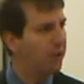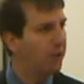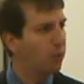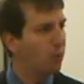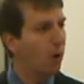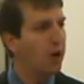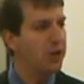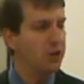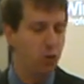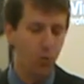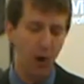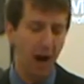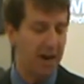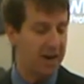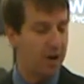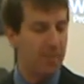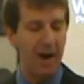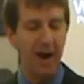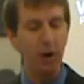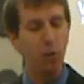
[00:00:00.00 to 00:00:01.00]
what you
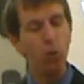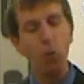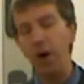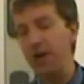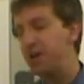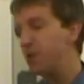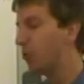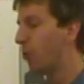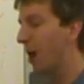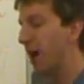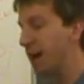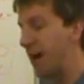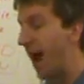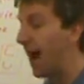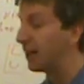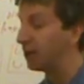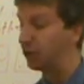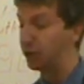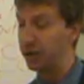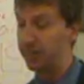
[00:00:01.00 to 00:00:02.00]
write, no matter what you write it
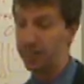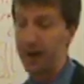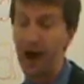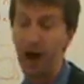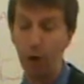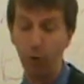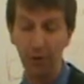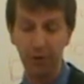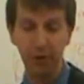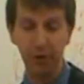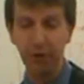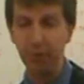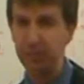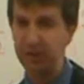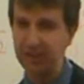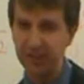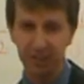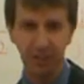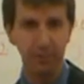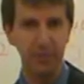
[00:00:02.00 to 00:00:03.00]
actually about, whether it's
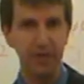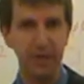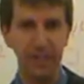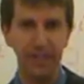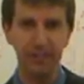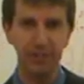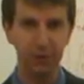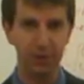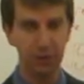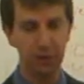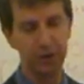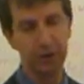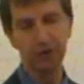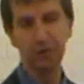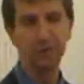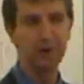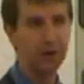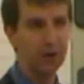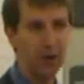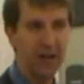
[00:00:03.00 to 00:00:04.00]
PCBs
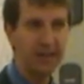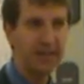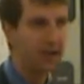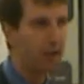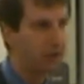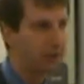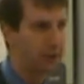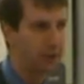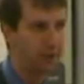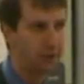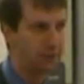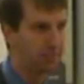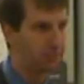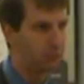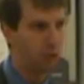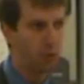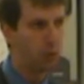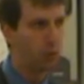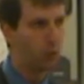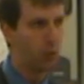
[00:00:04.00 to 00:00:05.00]
or any other
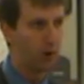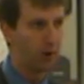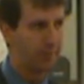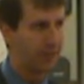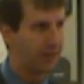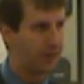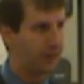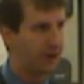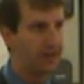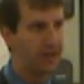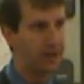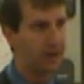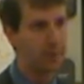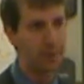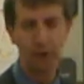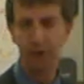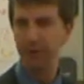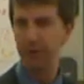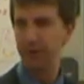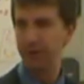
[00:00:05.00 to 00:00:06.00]
global warming or any
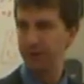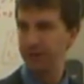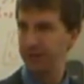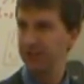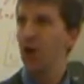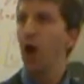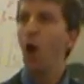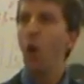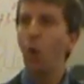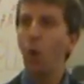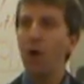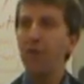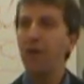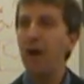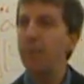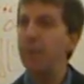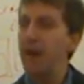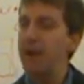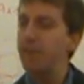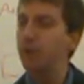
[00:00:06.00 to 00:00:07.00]
number of other things, what
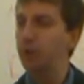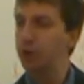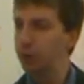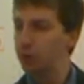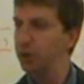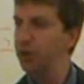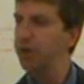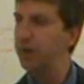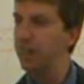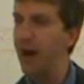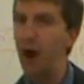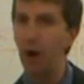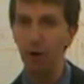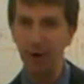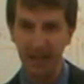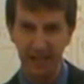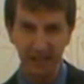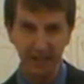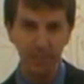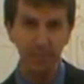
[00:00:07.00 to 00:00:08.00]
that paper is really
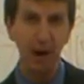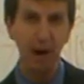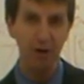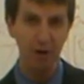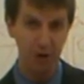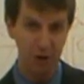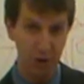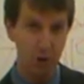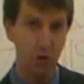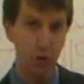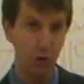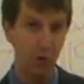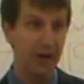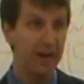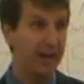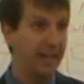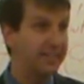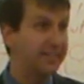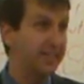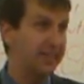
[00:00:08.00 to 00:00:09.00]
about is about you.
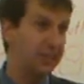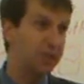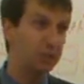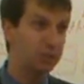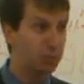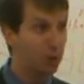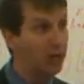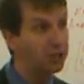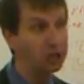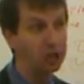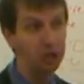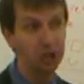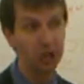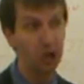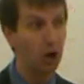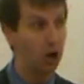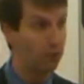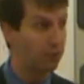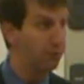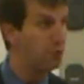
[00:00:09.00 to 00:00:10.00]
It's an
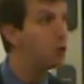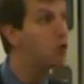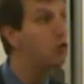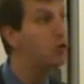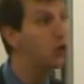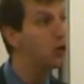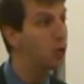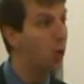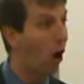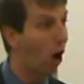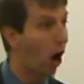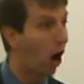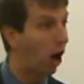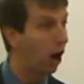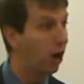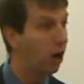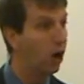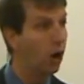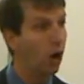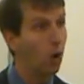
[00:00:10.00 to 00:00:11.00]
expression of who you
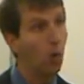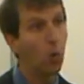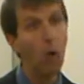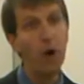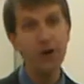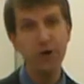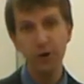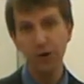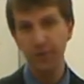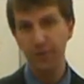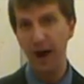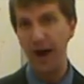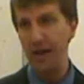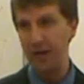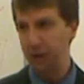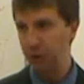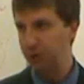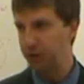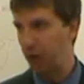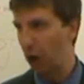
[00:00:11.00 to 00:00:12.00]
are, what your
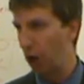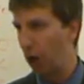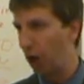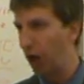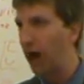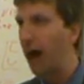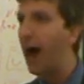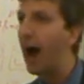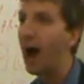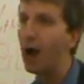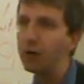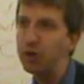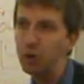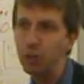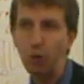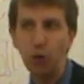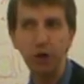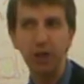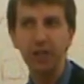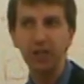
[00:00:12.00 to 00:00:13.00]
values are, how you
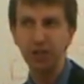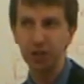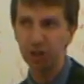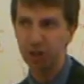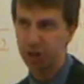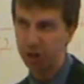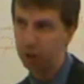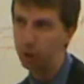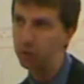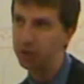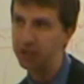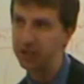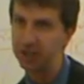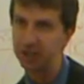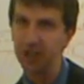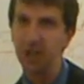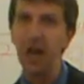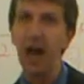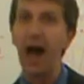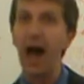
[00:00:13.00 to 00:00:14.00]
work as a
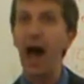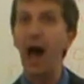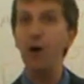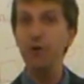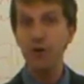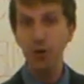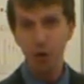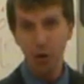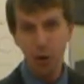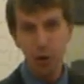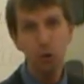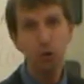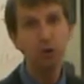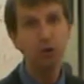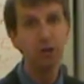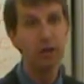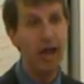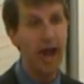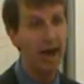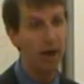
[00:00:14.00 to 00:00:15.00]
student, how you
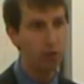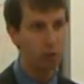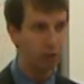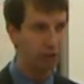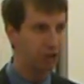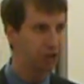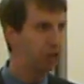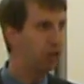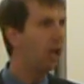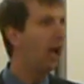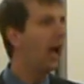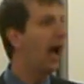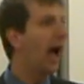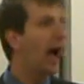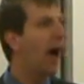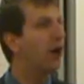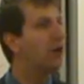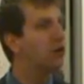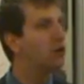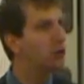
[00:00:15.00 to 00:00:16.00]
use language,
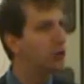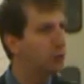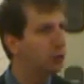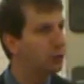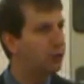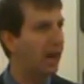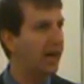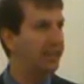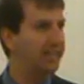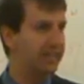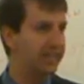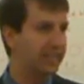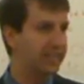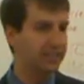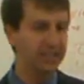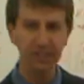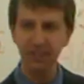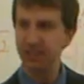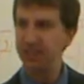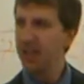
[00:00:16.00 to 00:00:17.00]
how you use
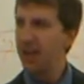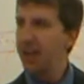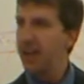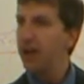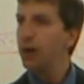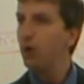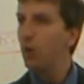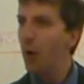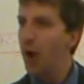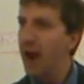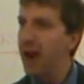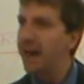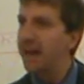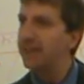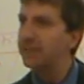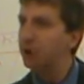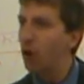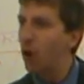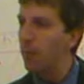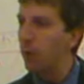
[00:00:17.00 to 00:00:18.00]
ideas. In a way,
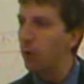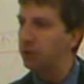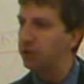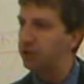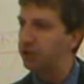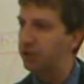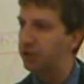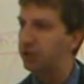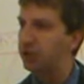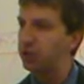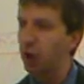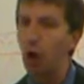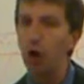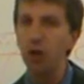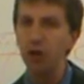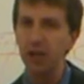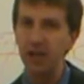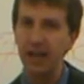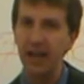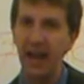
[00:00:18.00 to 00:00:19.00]
it's almost
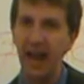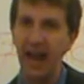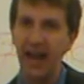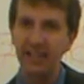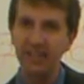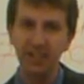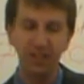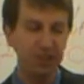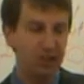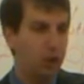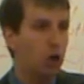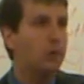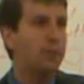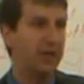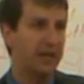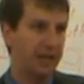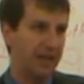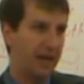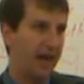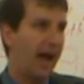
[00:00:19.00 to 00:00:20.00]
startling and
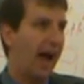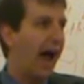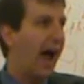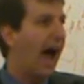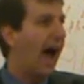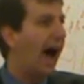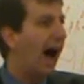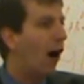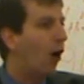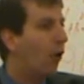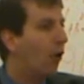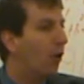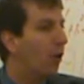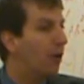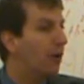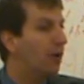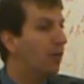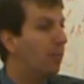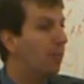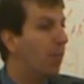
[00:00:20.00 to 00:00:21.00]
disturbing how
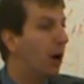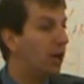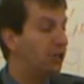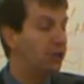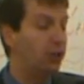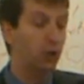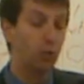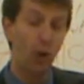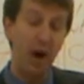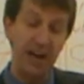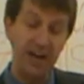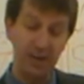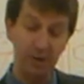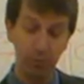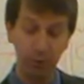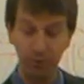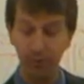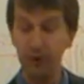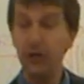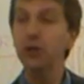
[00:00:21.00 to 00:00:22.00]
much
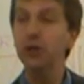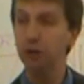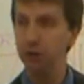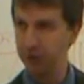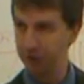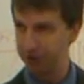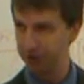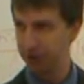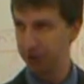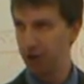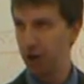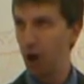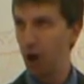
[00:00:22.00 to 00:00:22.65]
writing reveals